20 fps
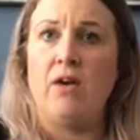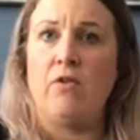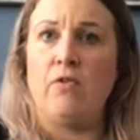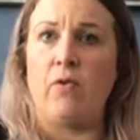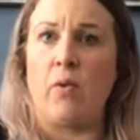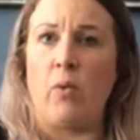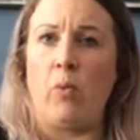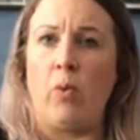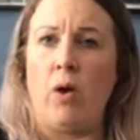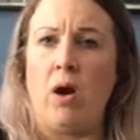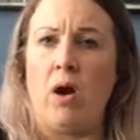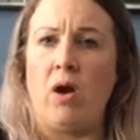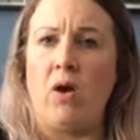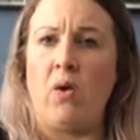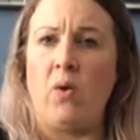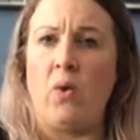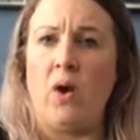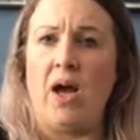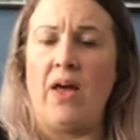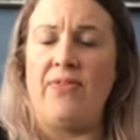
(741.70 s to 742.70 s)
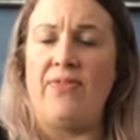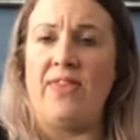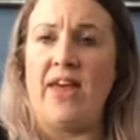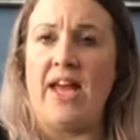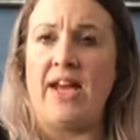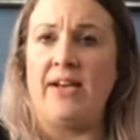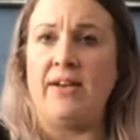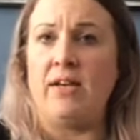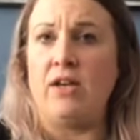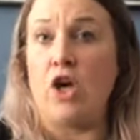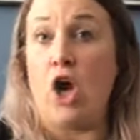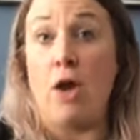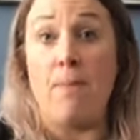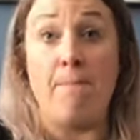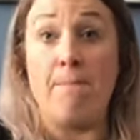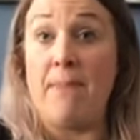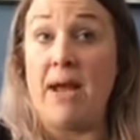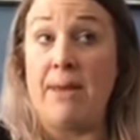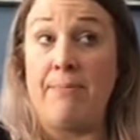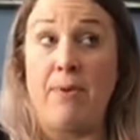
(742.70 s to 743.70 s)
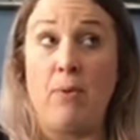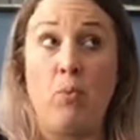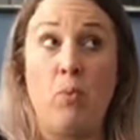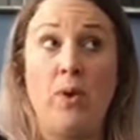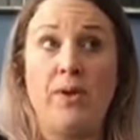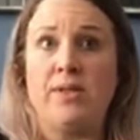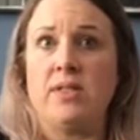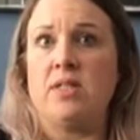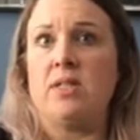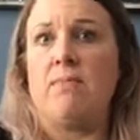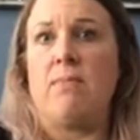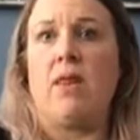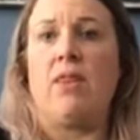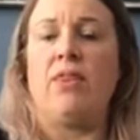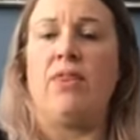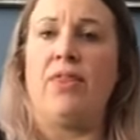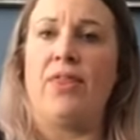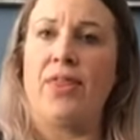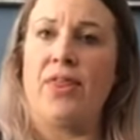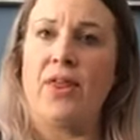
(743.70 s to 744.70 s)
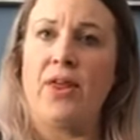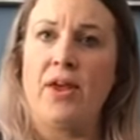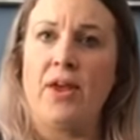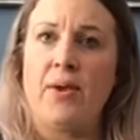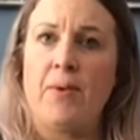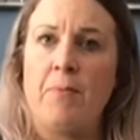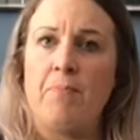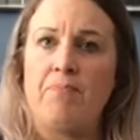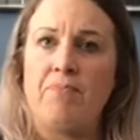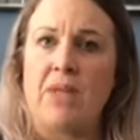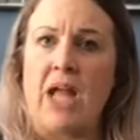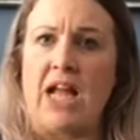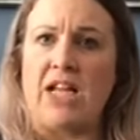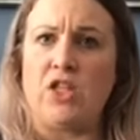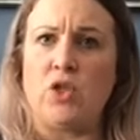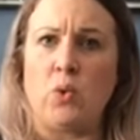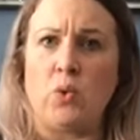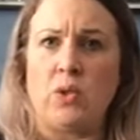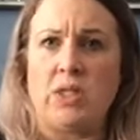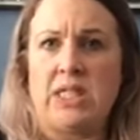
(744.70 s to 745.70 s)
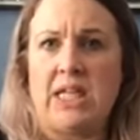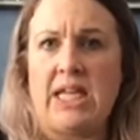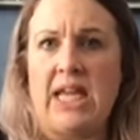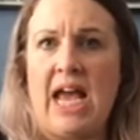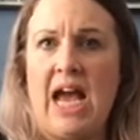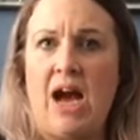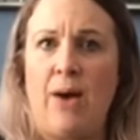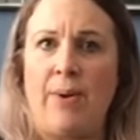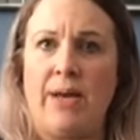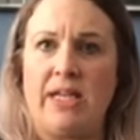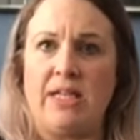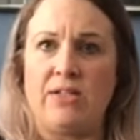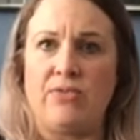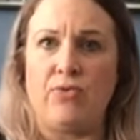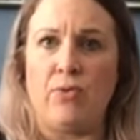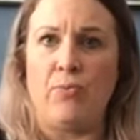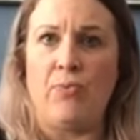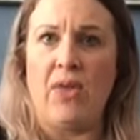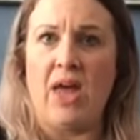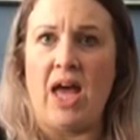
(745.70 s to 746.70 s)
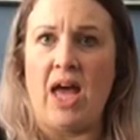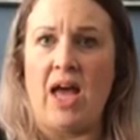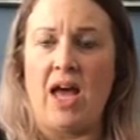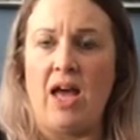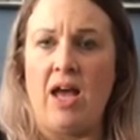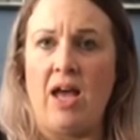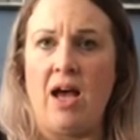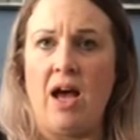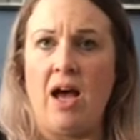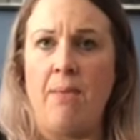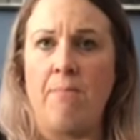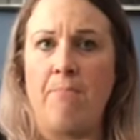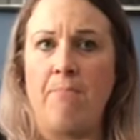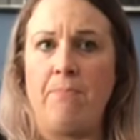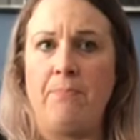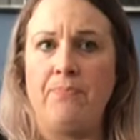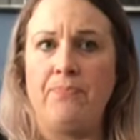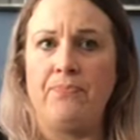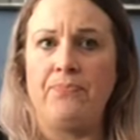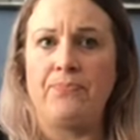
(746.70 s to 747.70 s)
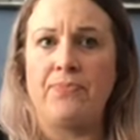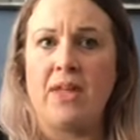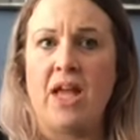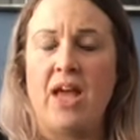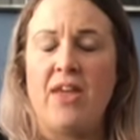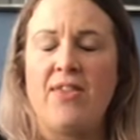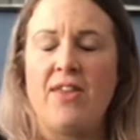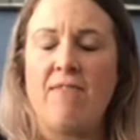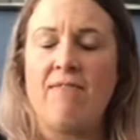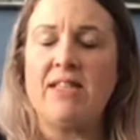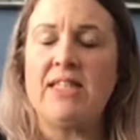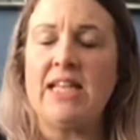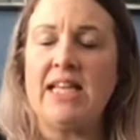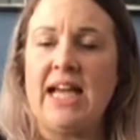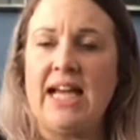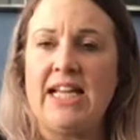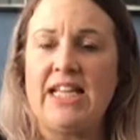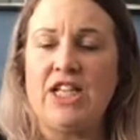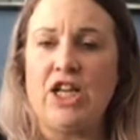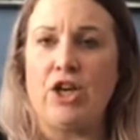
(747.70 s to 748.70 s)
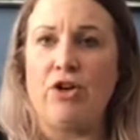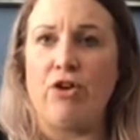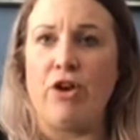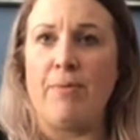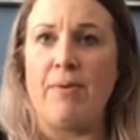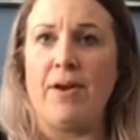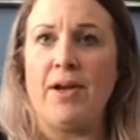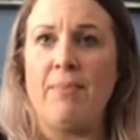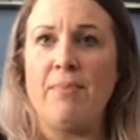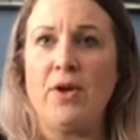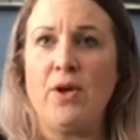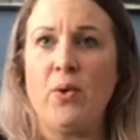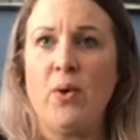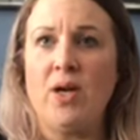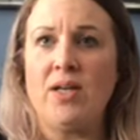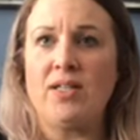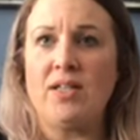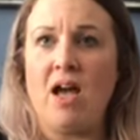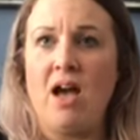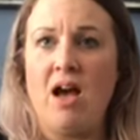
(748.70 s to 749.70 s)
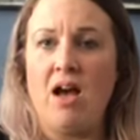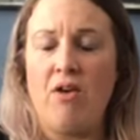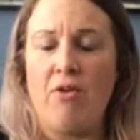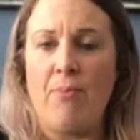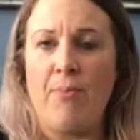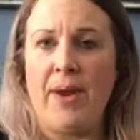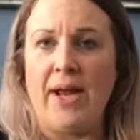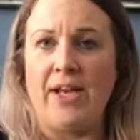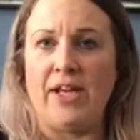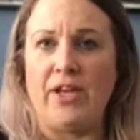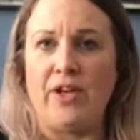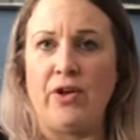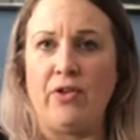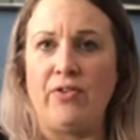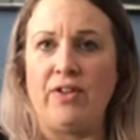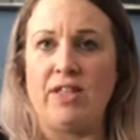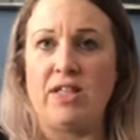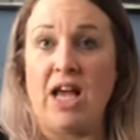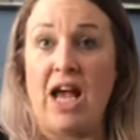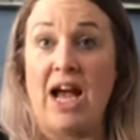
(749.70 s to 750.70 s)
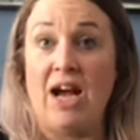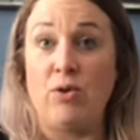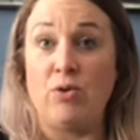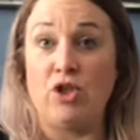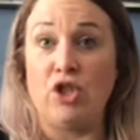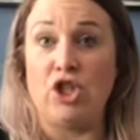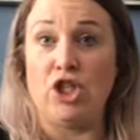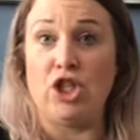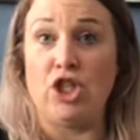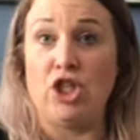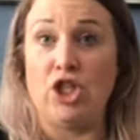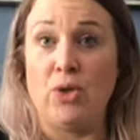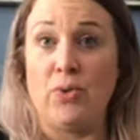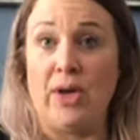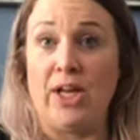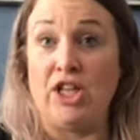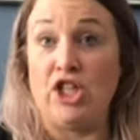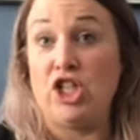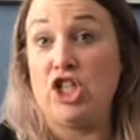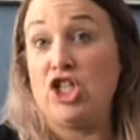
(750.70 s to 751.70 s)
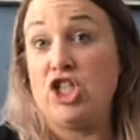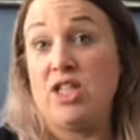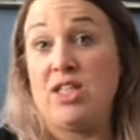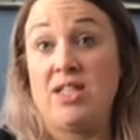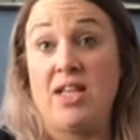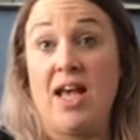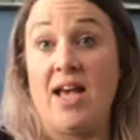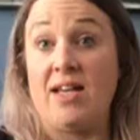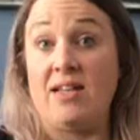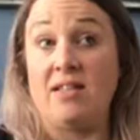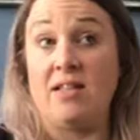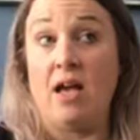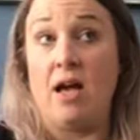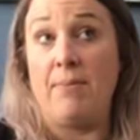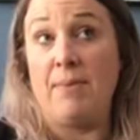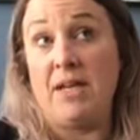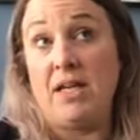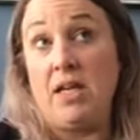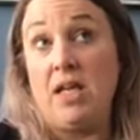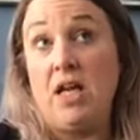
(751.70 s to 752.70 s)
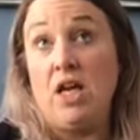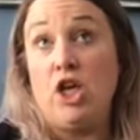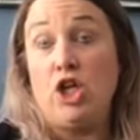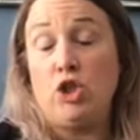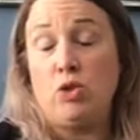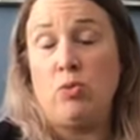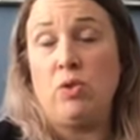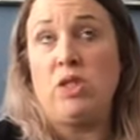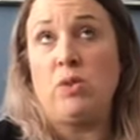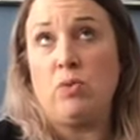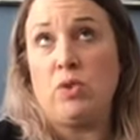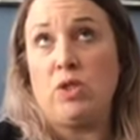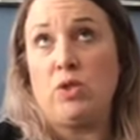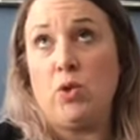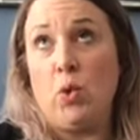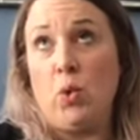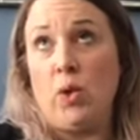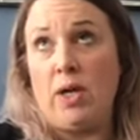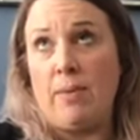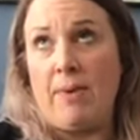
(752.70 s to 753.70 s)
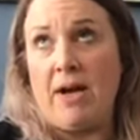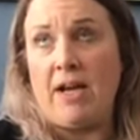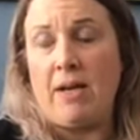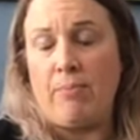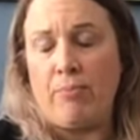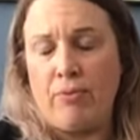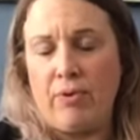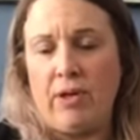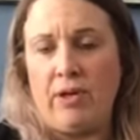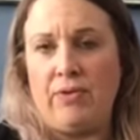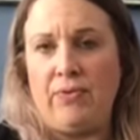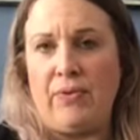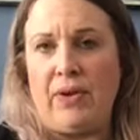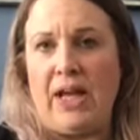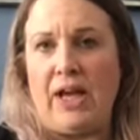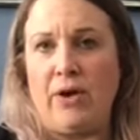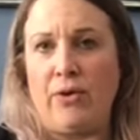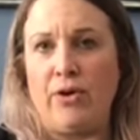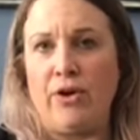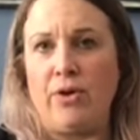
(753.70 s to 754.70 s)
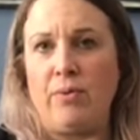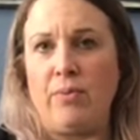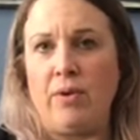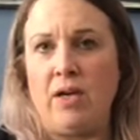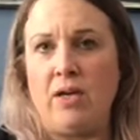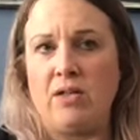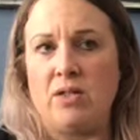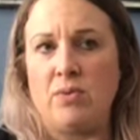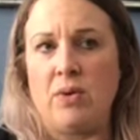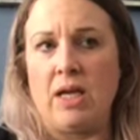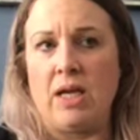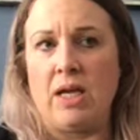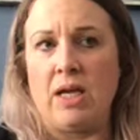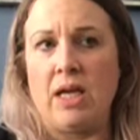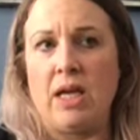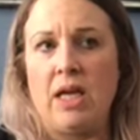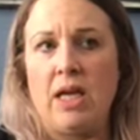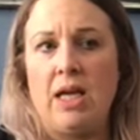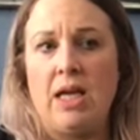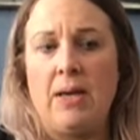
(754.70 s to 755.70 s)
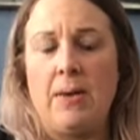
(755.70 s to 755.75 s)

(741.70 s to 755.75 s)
for a while, and then go maybe once a month and sort of see how it is from there. There is a lady at group, and I'm going to ask her opinion on this. How does she do it? And she just said, I mean, she was talking about it briefly at group last week,